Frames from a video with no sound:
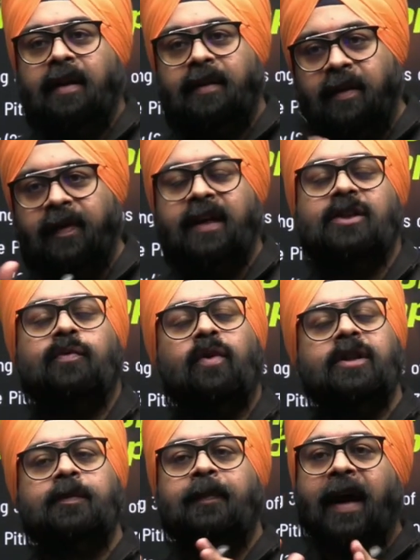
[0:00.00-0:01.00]
the waste
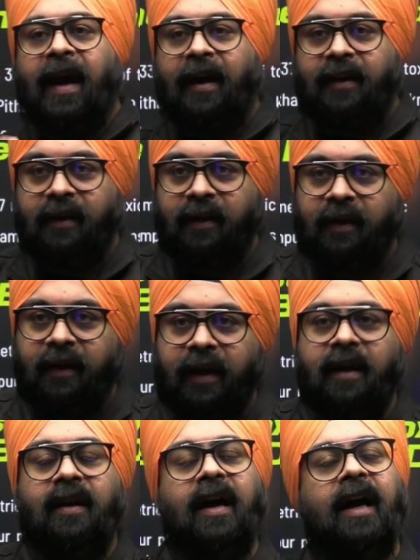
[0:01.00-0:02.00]
was packed
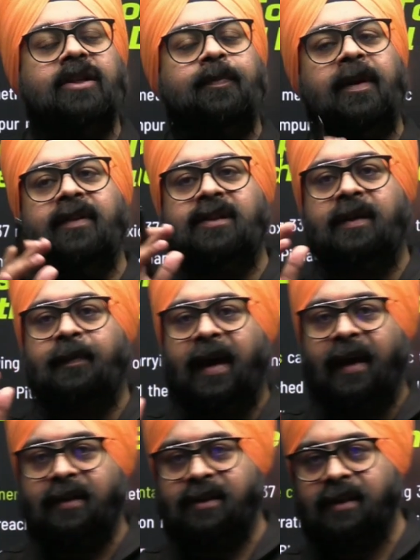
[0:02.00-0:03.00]
in large PVC
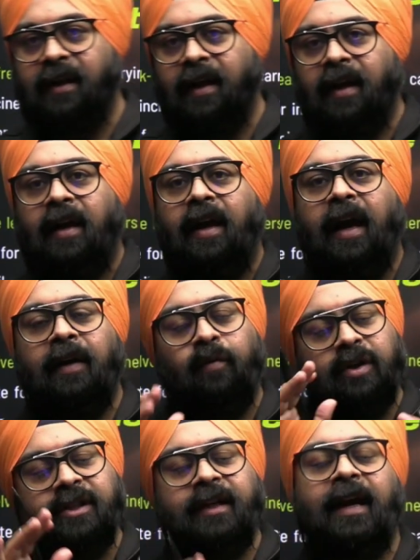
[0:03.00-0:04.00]
bags and
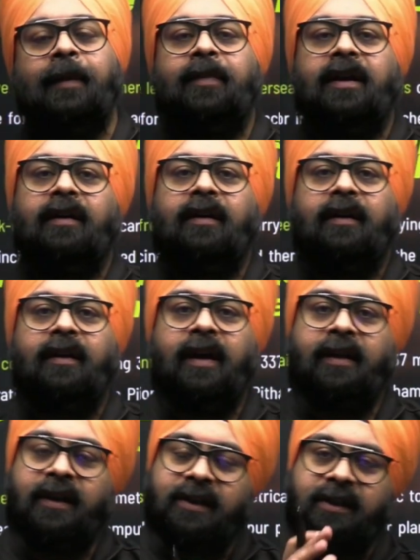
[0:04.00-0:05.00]
was kept
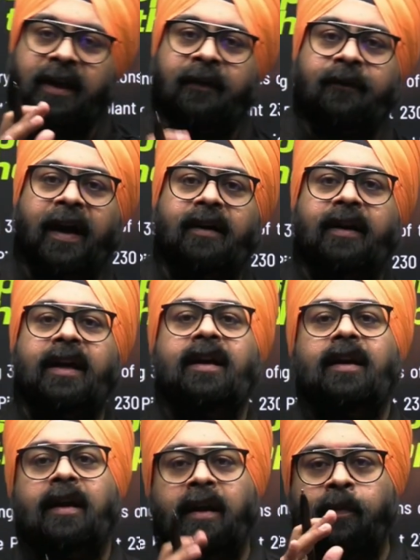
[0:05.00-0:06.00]
in the same
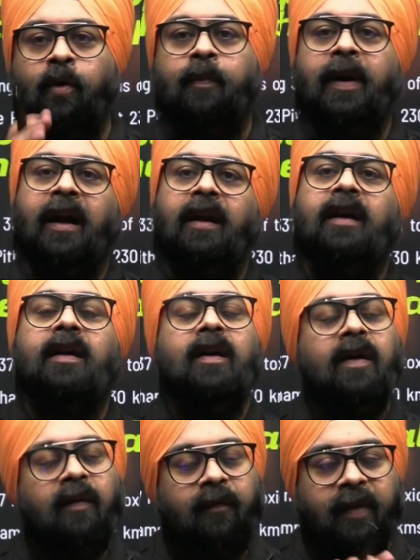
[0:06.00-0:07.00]
factory in Bhopal
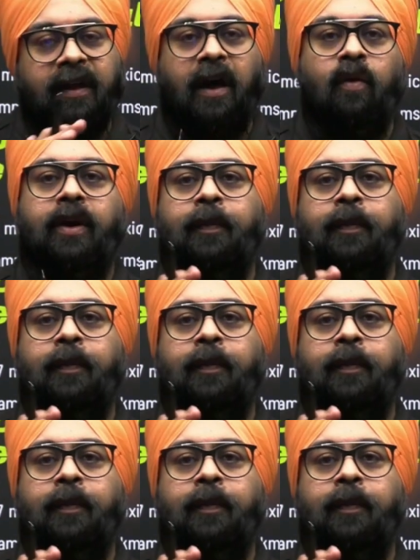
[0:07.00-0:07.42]
without